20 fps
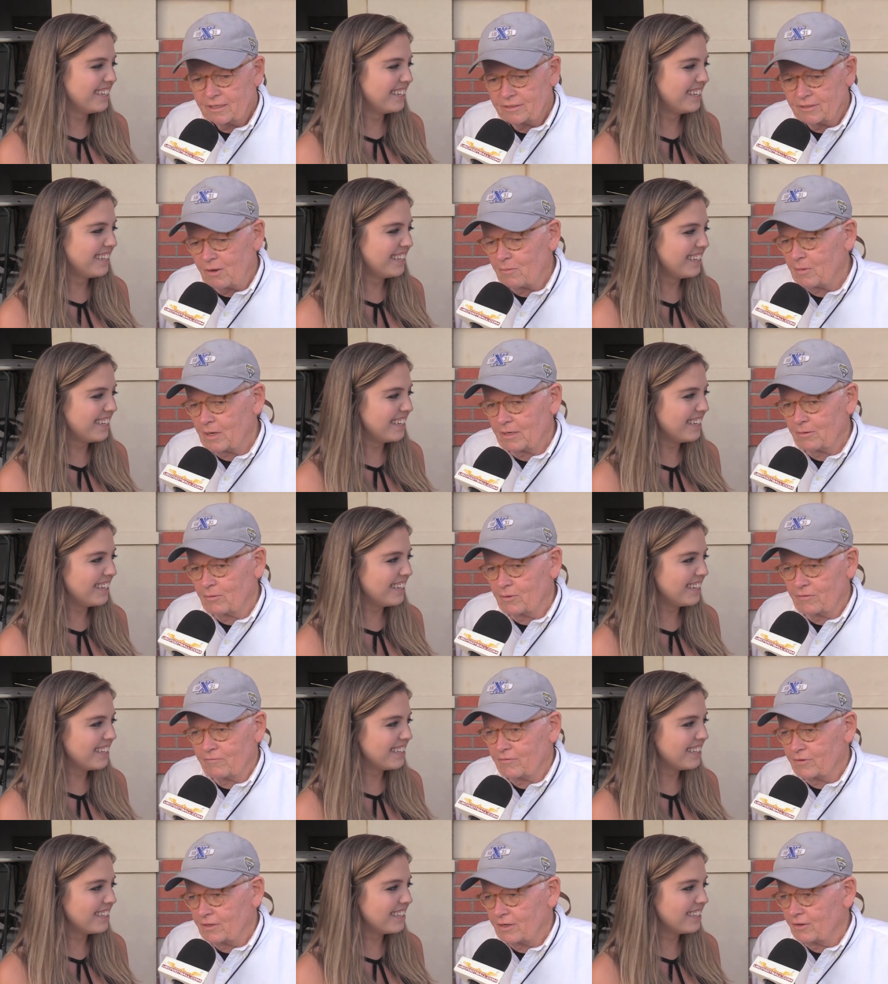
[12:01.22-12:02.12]
Speaker 1: nobody
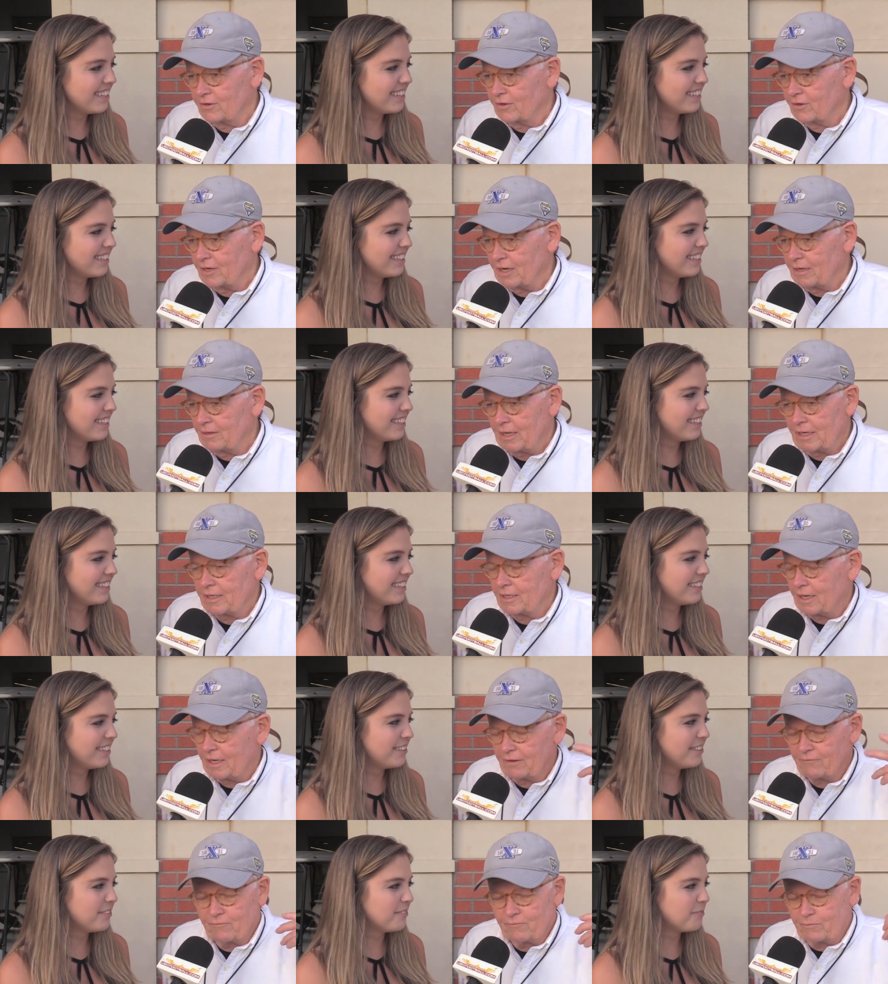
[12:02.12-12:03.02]
will even know their name. They
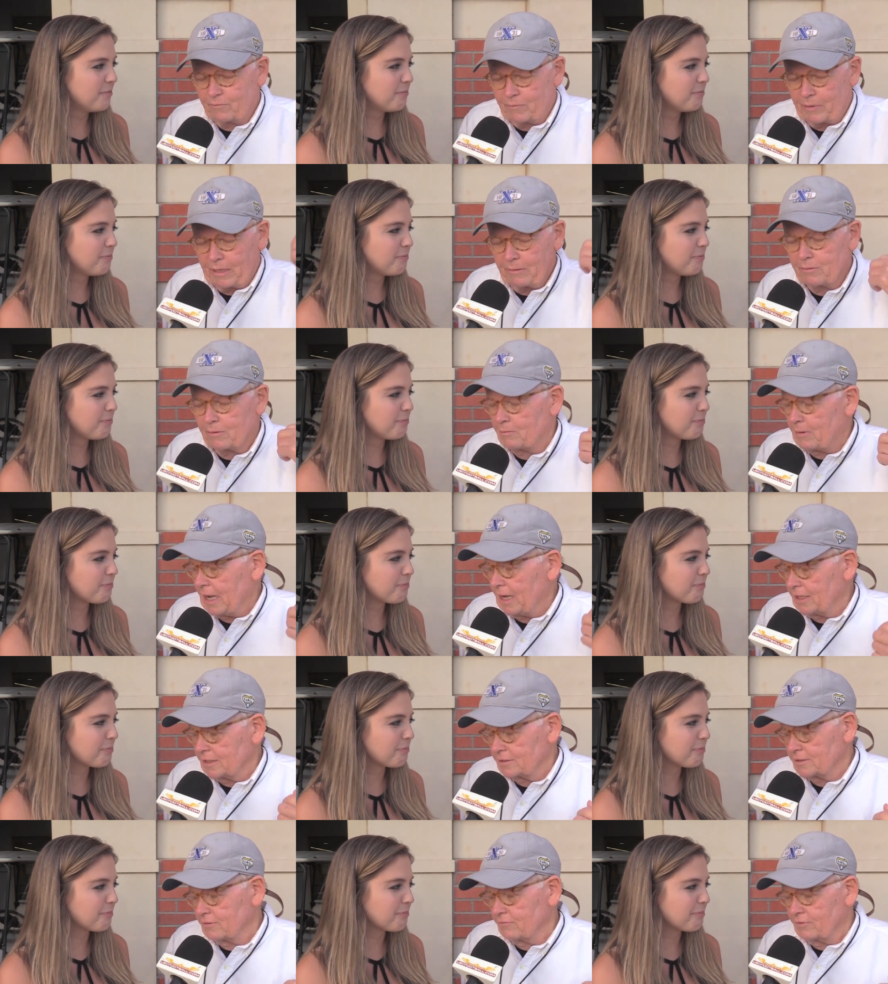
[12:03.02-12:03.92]
could have paper
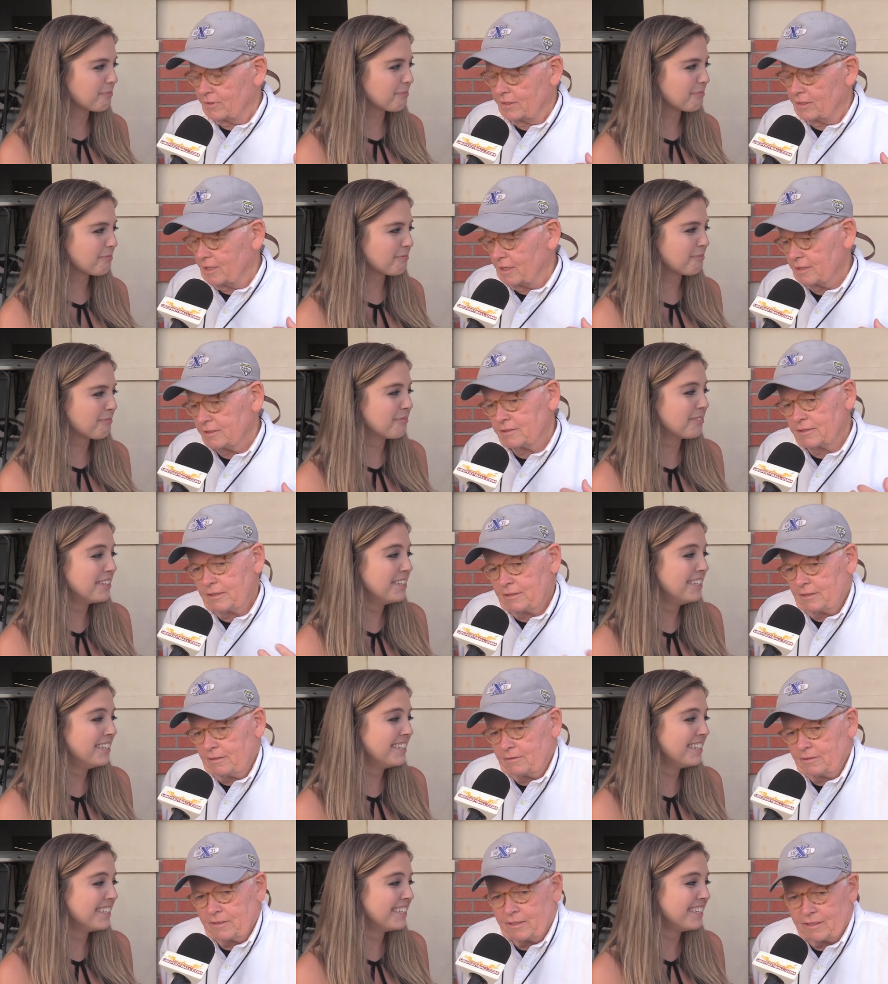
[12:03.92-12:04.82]
bags over their heads.
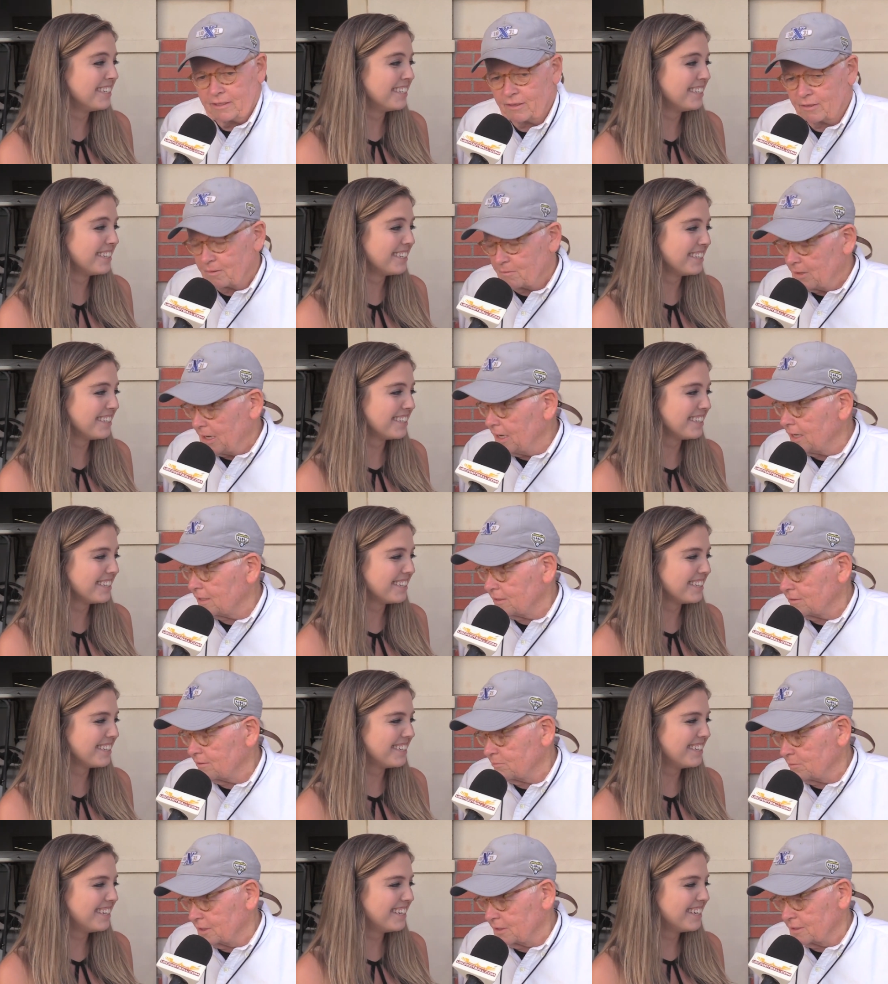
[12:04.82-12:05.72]
It isn't going to
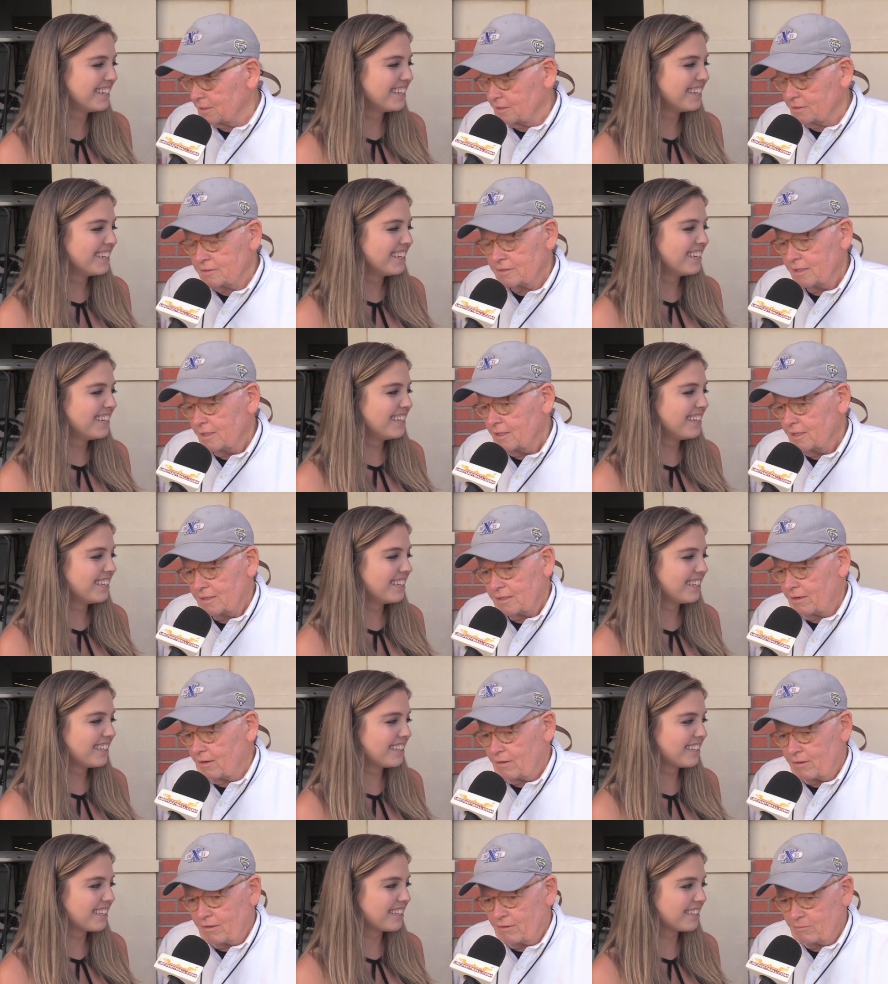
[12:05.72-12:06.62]
matter because
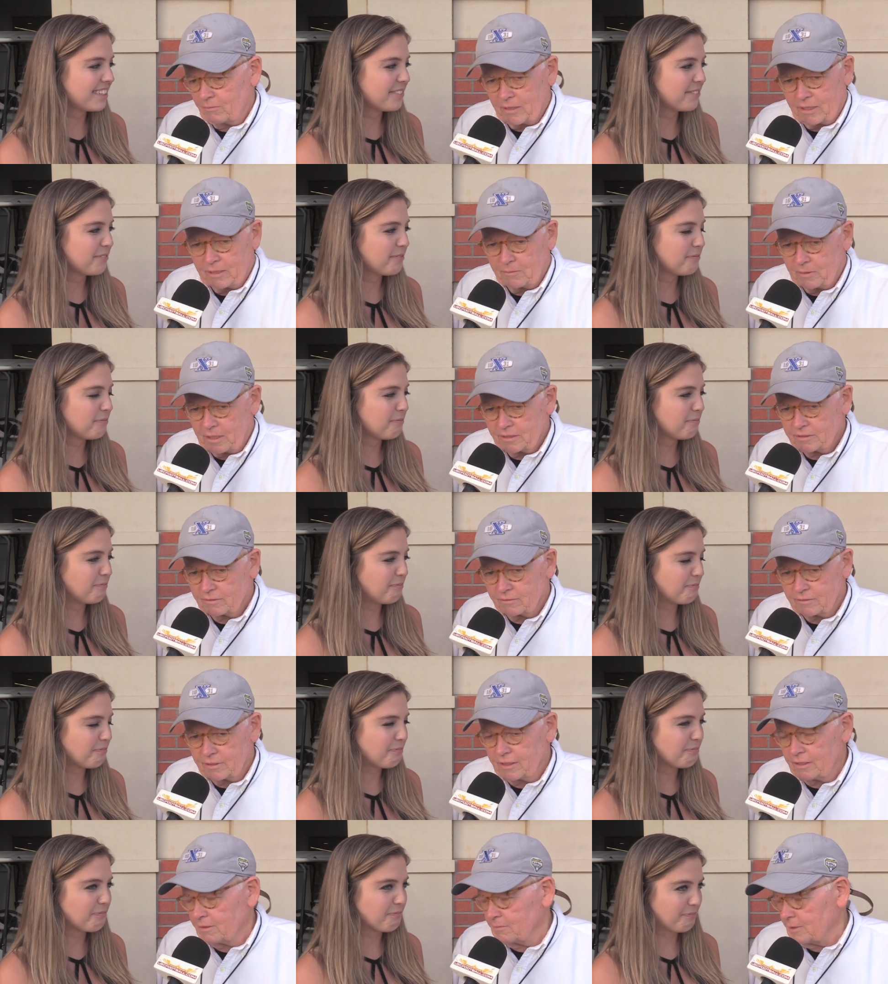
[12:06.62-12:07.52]
all anybody's
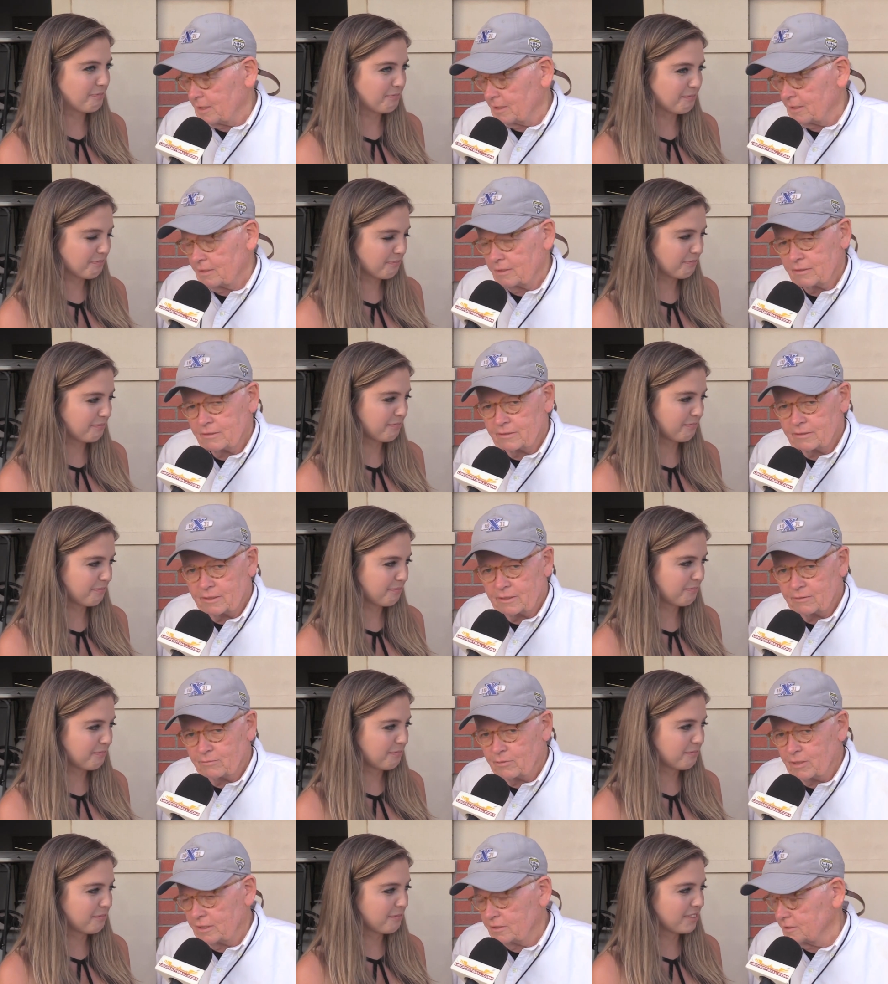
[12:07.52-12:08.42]
going to care about are you
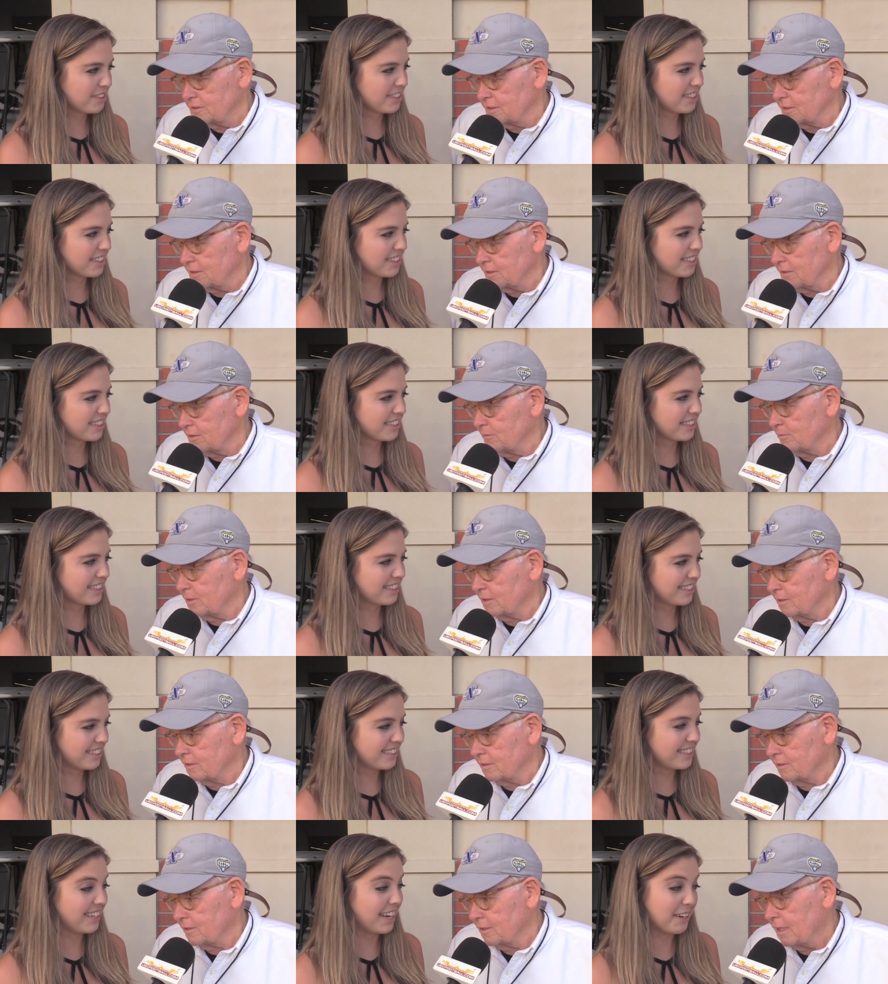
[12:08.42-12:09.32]
know Reggie and Urban.